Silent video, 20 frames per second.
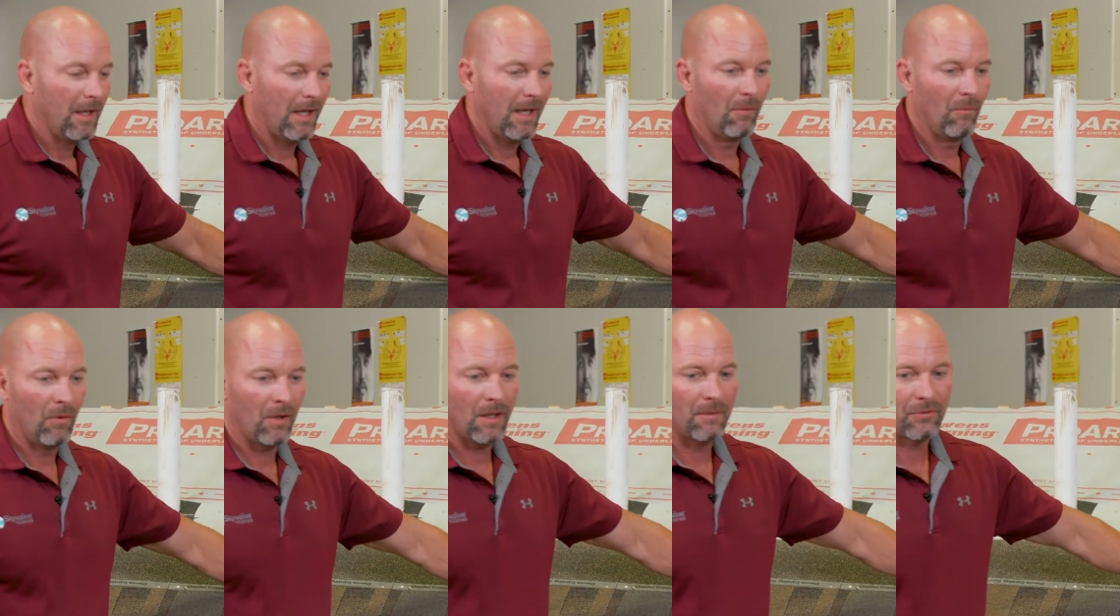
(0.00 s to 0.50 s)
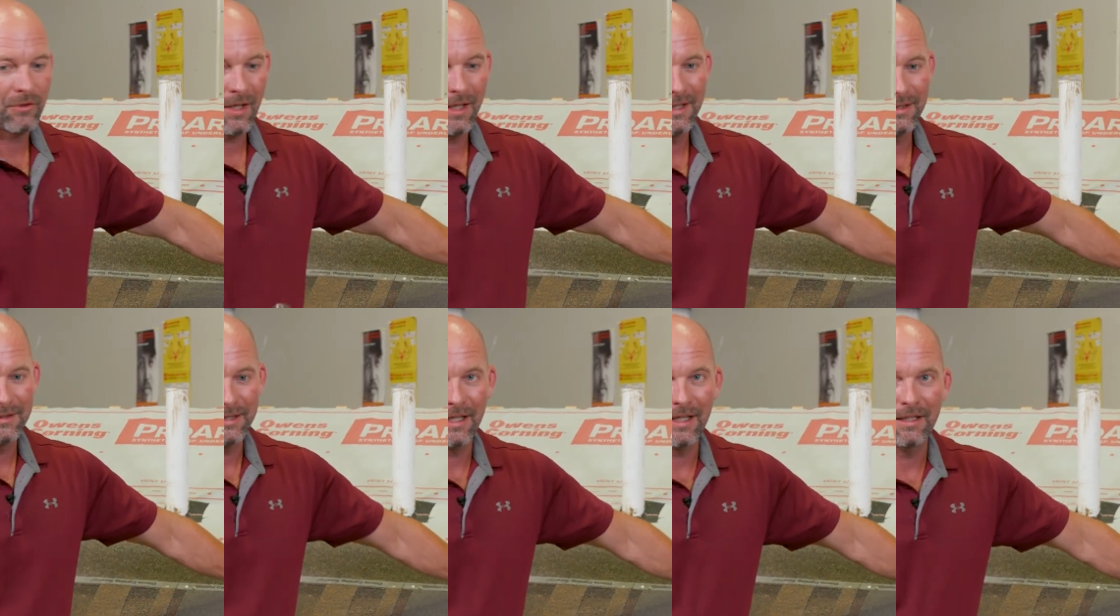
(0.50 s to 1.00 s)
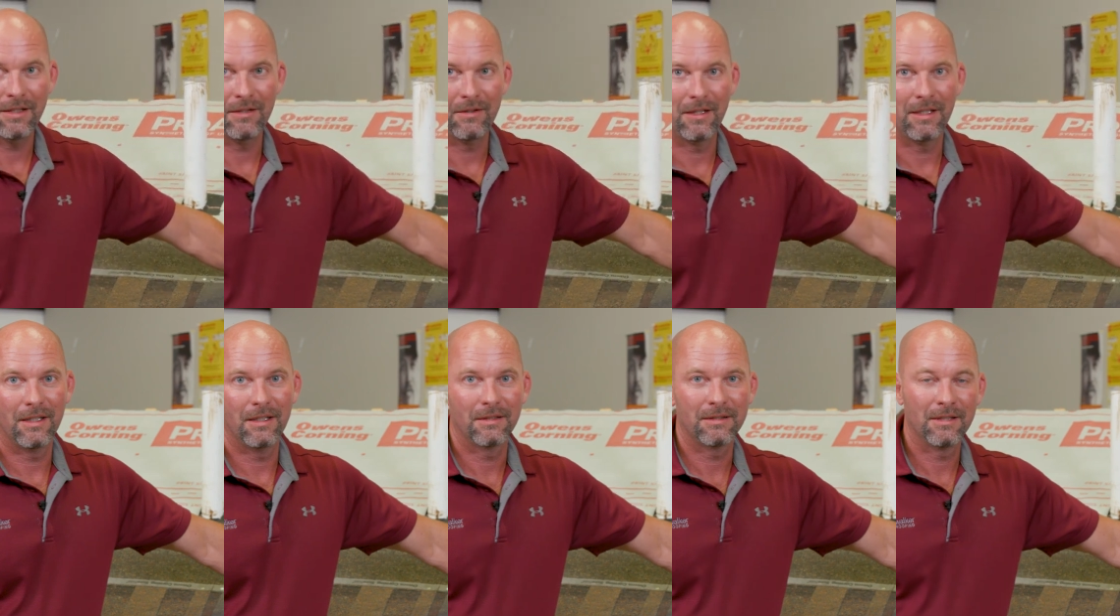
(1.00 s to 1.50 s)
And what I'm trying to tell you
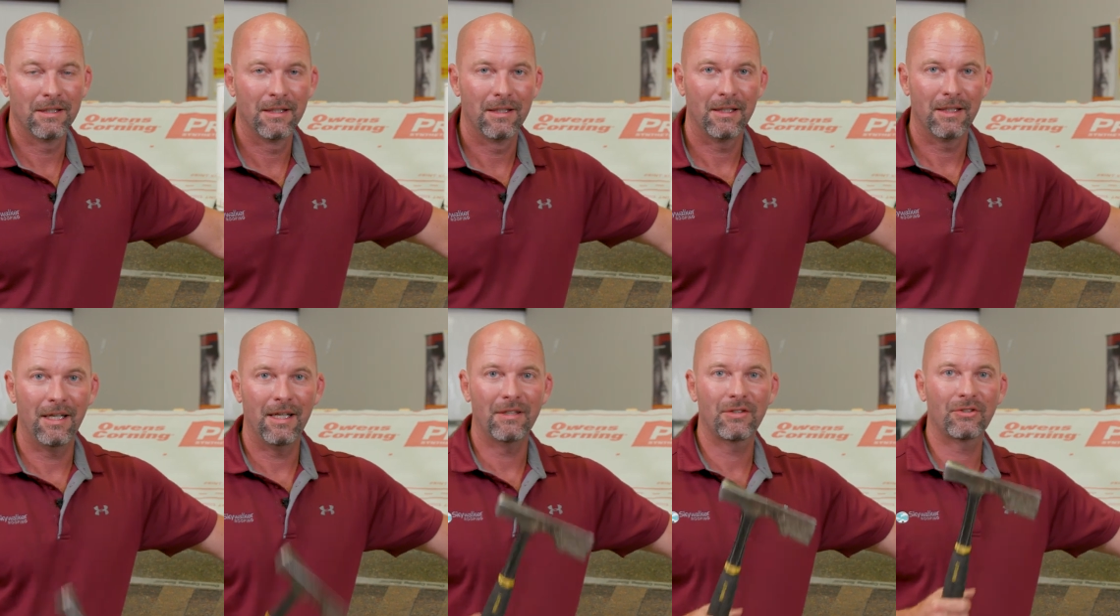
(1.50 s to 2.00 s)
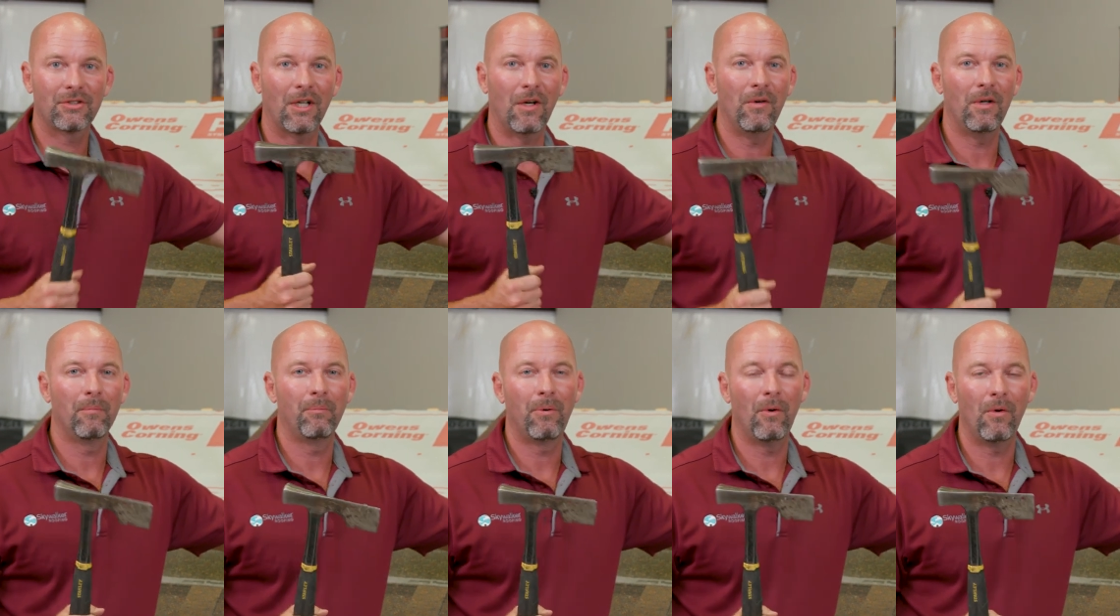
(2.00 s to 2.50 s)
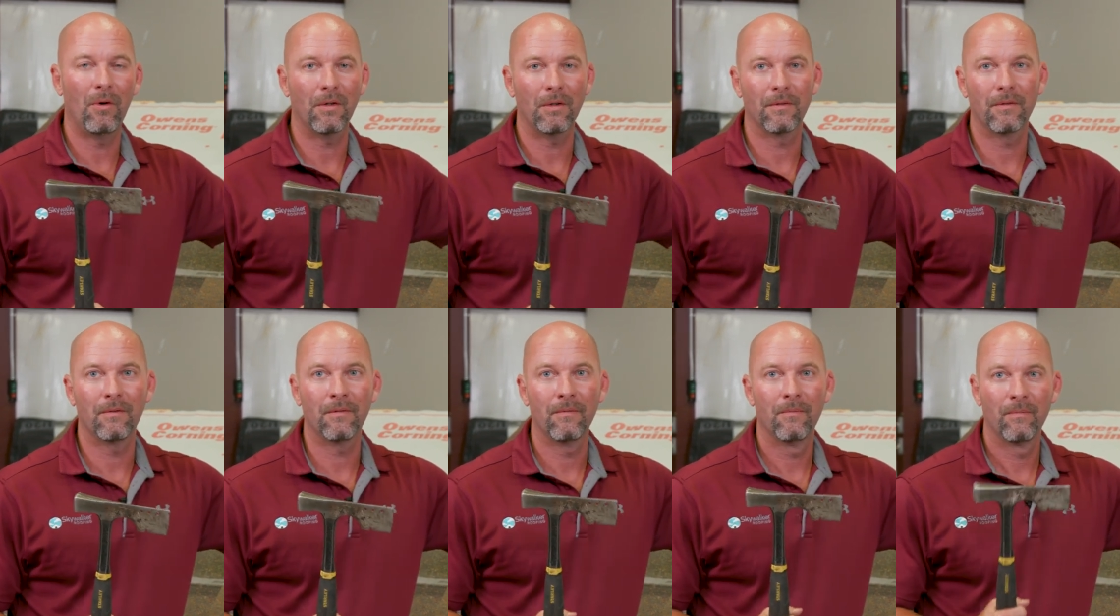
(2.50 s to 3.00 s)
is, it's so
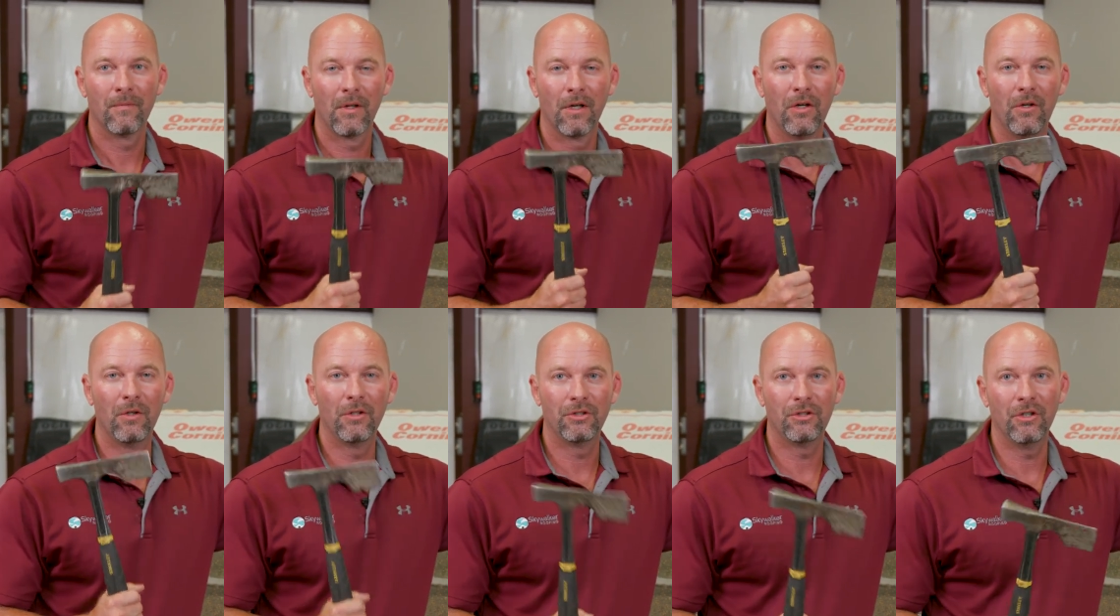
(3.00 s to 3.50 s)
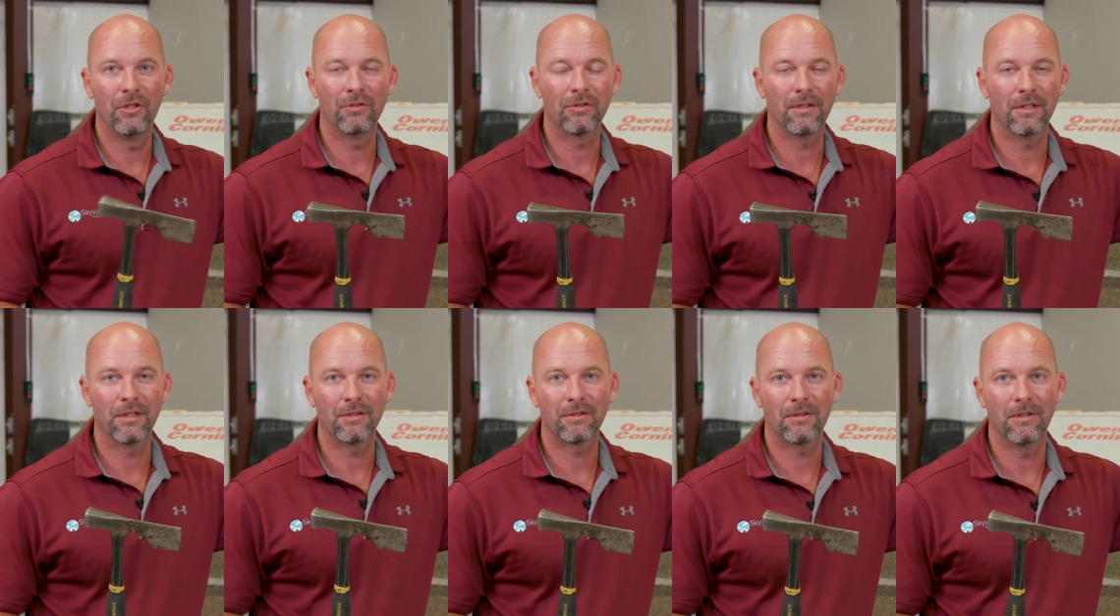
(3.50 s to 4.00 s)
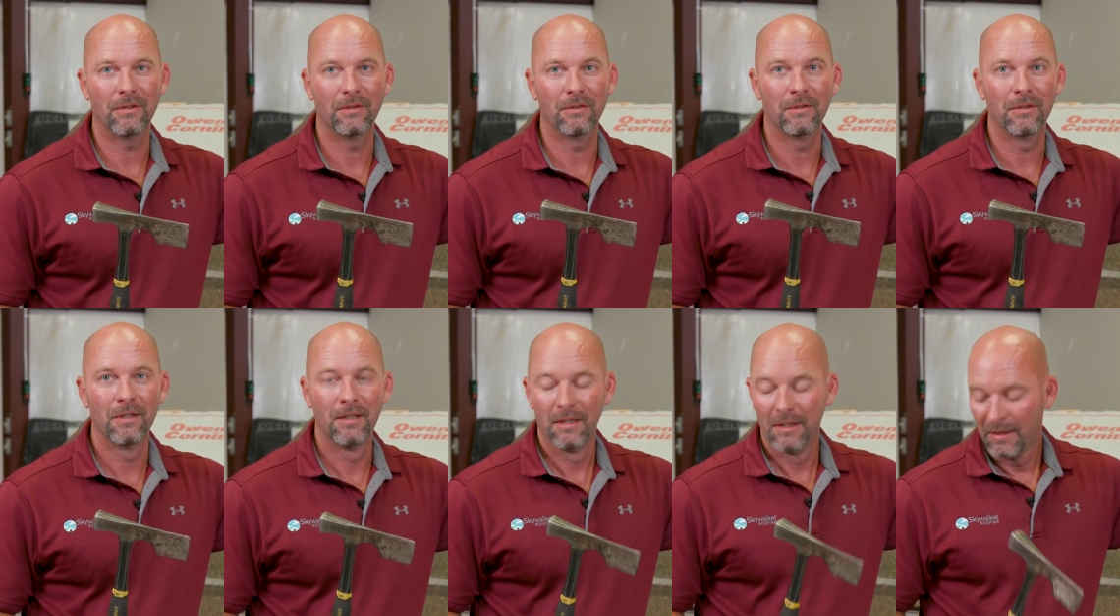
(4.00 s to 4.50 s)
important who is using this tool.